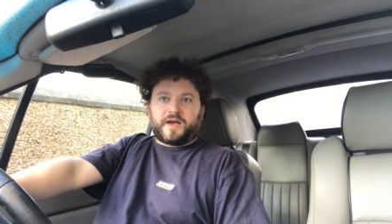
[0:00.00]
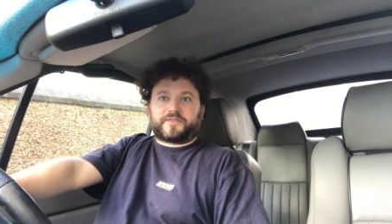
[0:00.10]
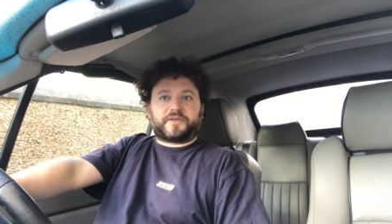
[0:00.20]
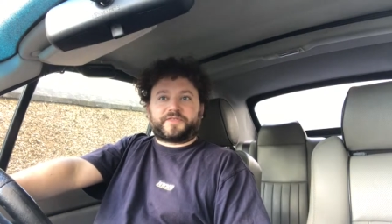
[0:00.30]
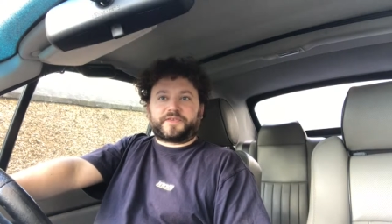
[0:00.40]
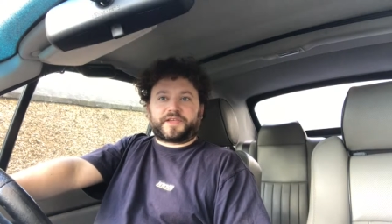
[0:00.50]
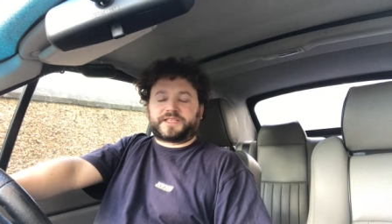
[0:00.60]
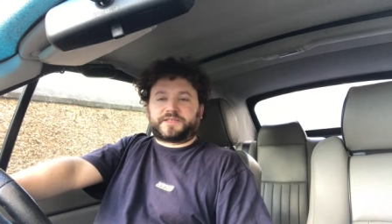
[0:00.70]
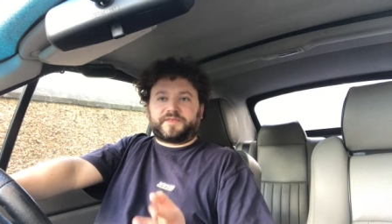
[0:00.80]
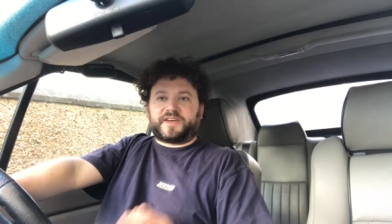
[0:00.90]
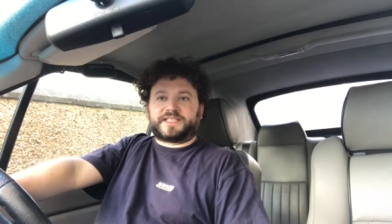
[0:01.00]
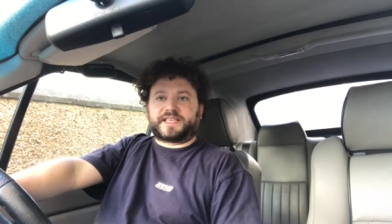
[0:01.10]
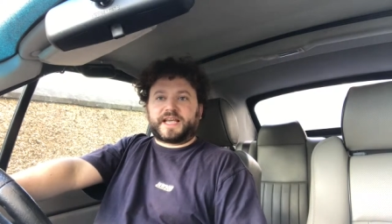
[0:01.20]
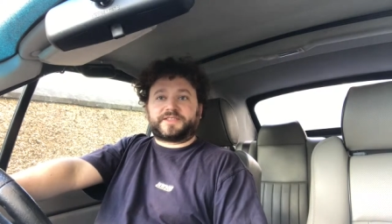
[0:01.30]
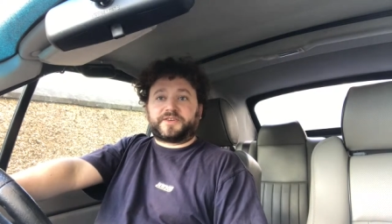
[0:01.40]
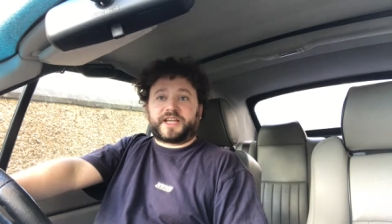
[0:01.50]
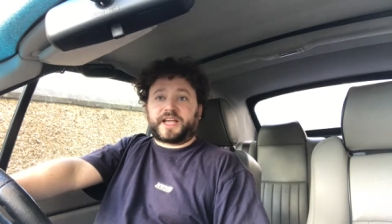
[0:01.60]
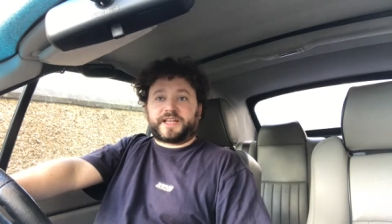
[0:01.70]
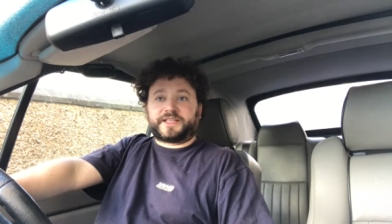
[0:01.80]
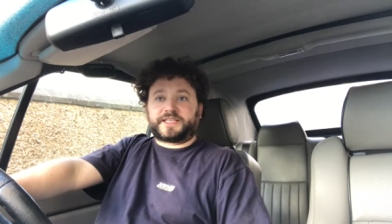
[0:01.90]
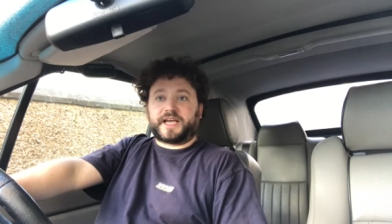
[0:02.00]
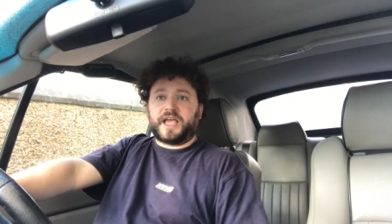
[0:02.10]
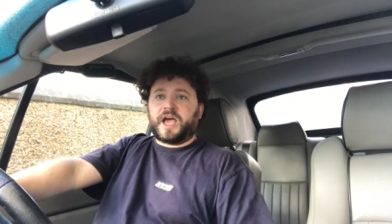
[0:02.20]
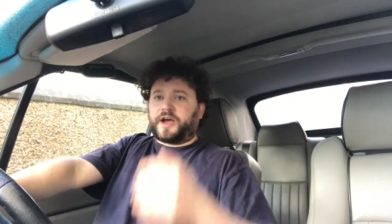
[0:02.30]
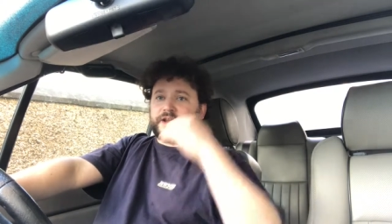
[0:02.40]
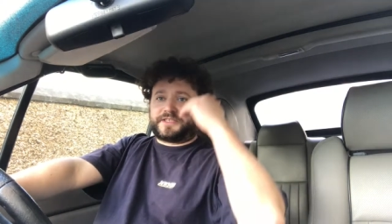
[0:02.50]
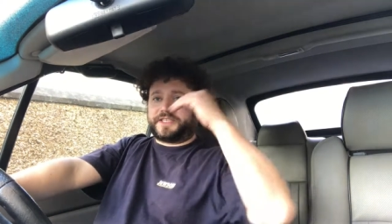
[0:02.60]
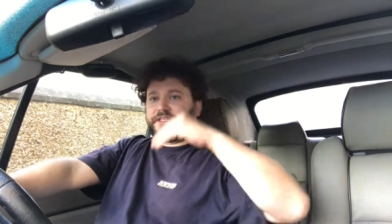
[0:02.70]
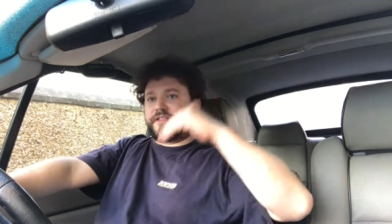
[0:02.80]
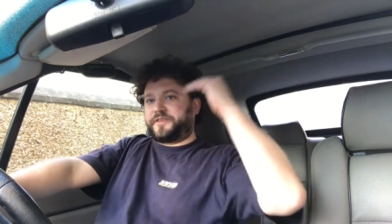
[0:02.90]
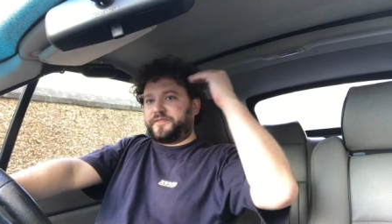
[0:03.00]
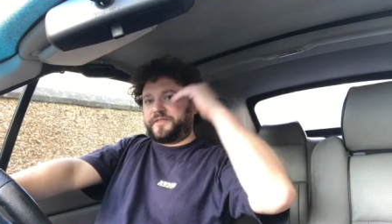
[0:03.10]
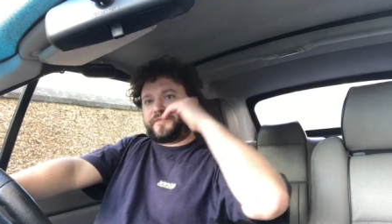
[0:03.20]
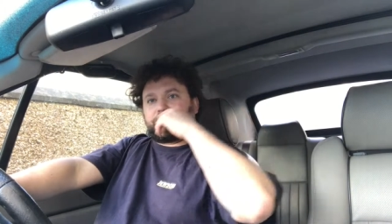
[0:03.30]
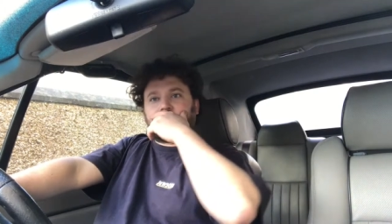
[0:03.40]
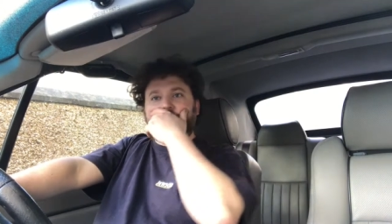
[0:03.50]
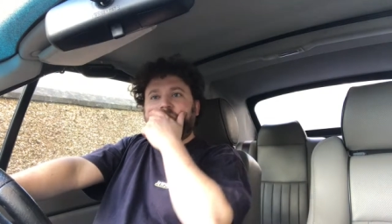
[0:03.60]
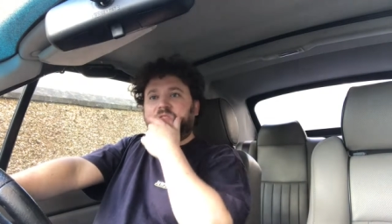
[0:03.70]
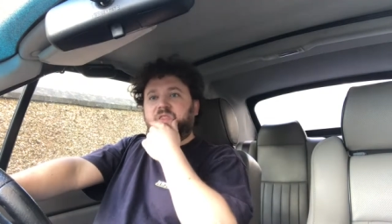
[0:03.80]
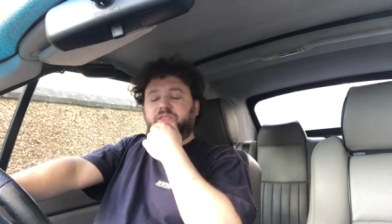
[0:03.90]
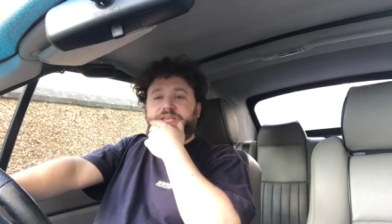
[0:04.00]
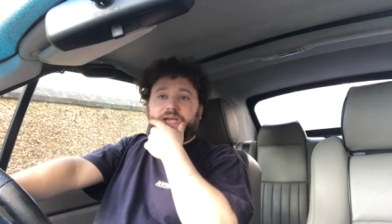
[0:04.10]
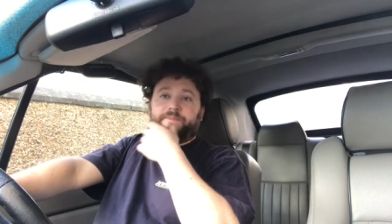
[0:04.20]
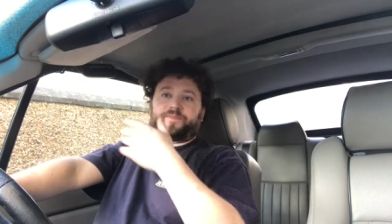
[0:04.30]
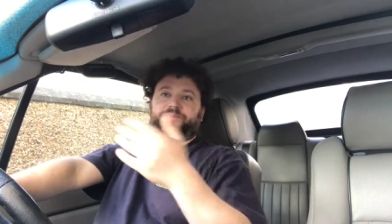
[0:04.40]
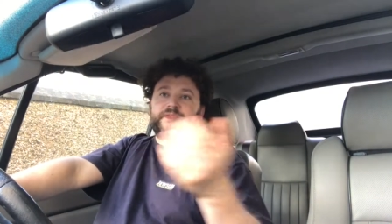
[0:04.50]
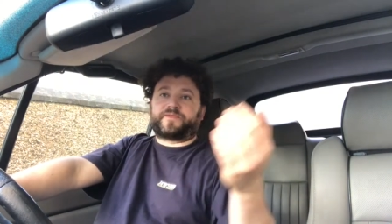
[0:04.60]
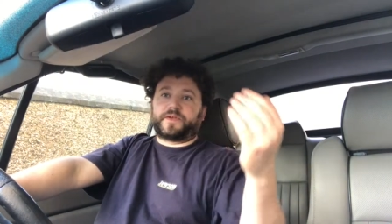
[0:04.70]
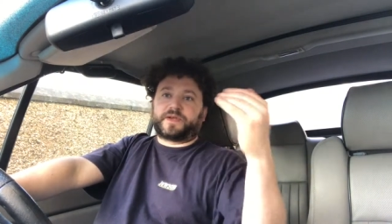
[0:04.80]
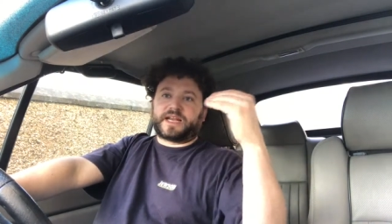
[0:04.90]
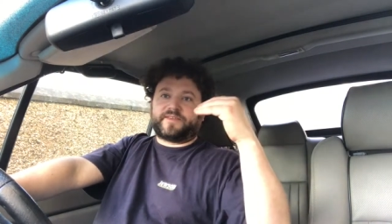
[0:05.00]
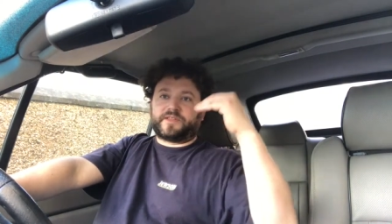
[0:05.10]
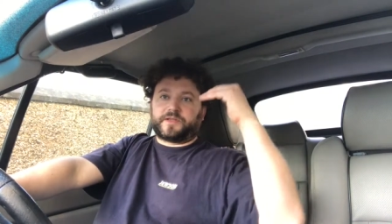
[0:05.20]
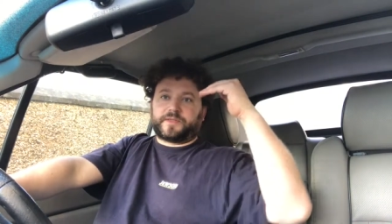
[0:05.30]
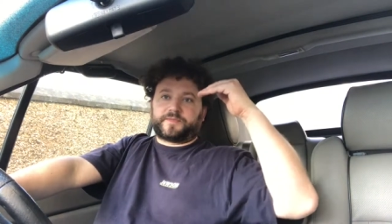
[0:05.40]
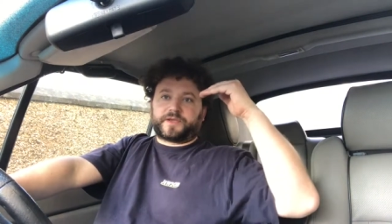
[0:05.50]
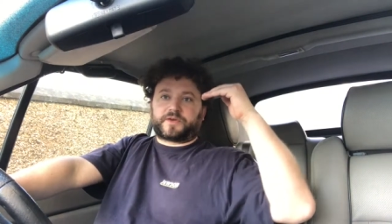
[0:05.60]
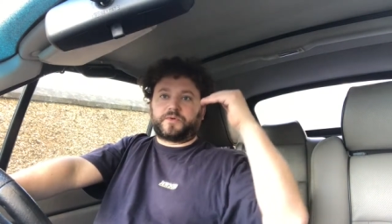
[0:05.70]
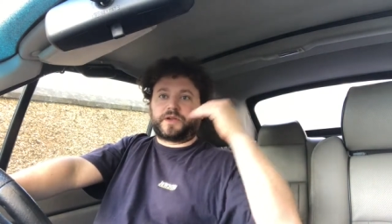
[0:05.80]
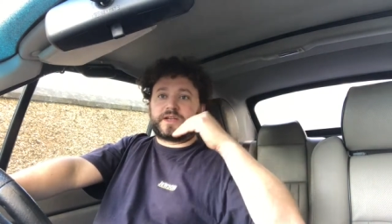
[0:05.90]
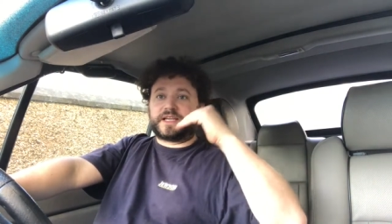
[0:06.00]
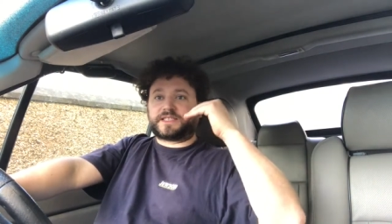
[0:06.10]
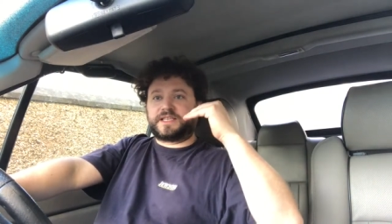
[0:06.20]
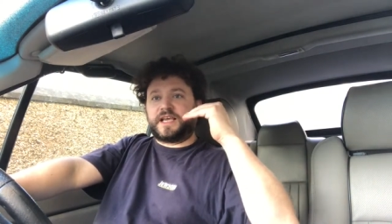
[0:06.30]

I've got a few things to investigate on it. And uh, I noticed that the, the fuel, the the, um, the fluid level on the, the coolant is,